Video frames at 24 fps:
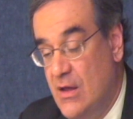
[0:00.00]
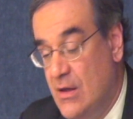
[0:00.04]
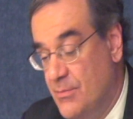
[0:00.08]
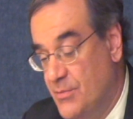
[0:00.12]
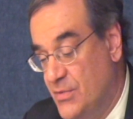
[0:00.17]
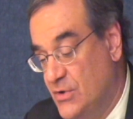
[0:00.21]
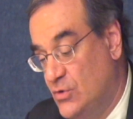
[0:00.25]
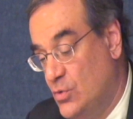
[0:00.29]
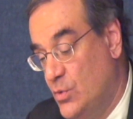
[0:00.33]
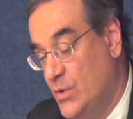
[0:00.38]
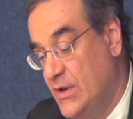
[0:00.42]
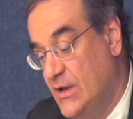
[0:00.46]

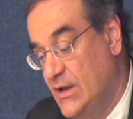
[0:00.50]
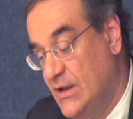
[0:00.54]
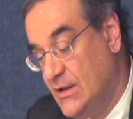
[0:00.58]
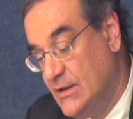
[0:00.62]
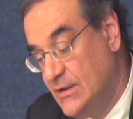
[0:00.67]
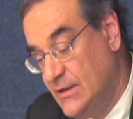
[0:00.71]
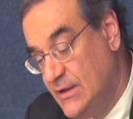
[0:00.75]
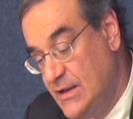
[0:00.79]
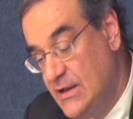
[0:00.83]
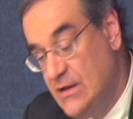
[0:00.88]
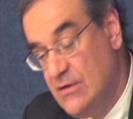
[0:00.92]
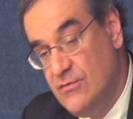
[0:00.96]
between
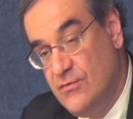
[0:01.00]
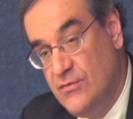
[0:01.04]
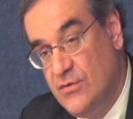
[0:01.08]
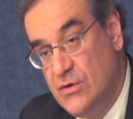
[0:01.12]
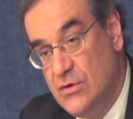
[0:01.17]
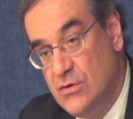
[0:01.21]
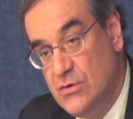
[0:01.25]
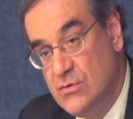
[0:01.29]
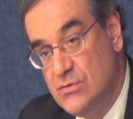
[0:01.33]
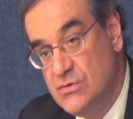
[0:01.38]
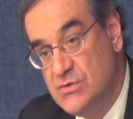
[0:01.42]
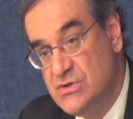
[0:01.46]
elite
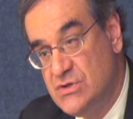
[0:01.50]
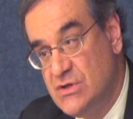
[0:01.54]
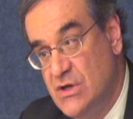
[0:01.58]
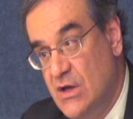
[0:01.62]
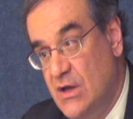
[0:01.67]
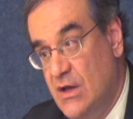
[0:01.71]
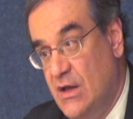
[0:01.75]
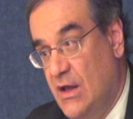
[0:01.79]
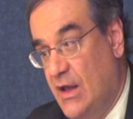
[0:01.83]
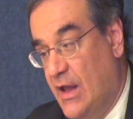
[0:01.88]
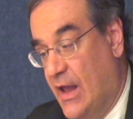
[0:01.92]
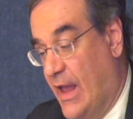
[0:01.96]
views
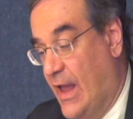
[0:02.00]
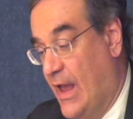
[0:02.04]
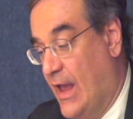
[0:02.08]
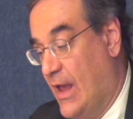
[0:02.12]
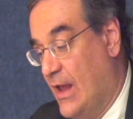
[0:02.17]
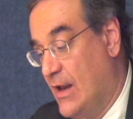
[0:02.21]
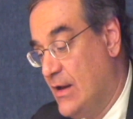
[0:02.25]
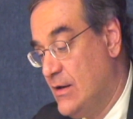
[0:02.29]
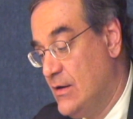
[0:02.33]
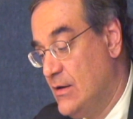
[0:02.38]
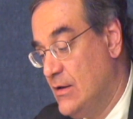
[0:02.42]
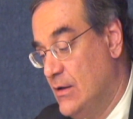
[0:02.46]

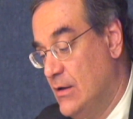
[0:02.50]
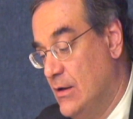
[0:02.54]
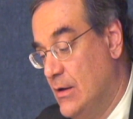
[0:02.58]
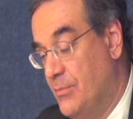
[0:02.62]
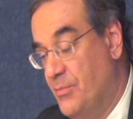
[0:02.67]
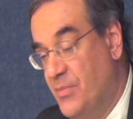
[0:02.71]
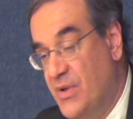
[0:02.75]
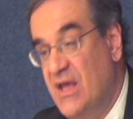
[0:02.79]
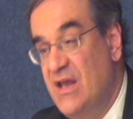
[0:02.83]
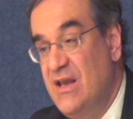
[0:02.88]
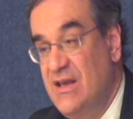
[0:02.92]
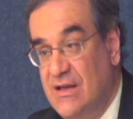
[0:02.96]
and
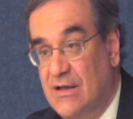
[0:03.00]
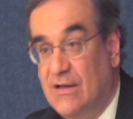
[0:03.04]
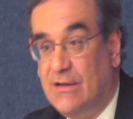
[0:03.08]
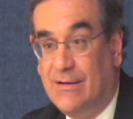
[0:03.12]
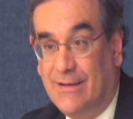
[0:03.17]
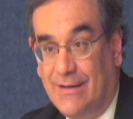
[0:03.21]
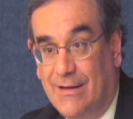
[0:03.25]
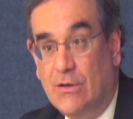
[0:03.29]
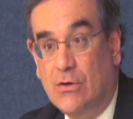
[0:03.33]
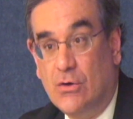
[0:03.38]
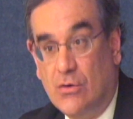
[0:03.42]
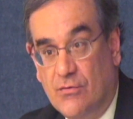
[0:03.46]
opinion
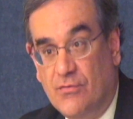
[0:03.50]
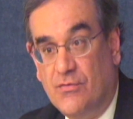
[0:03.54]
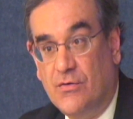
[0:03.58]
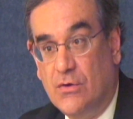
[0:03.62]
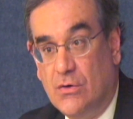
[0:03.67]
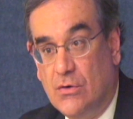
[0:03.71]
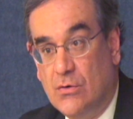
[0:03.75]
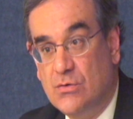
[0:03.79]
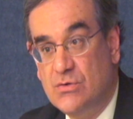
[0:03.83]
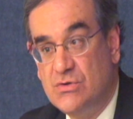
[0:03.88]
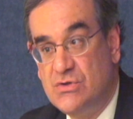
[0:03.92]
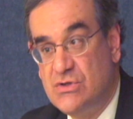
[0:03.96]
leader
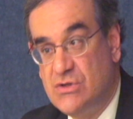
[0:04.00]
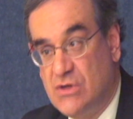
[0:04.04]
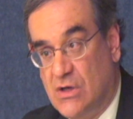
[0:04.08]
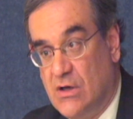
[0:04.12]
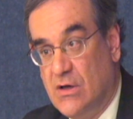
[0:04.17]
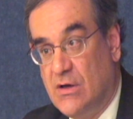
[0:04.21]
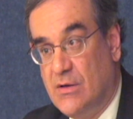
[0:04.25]
views,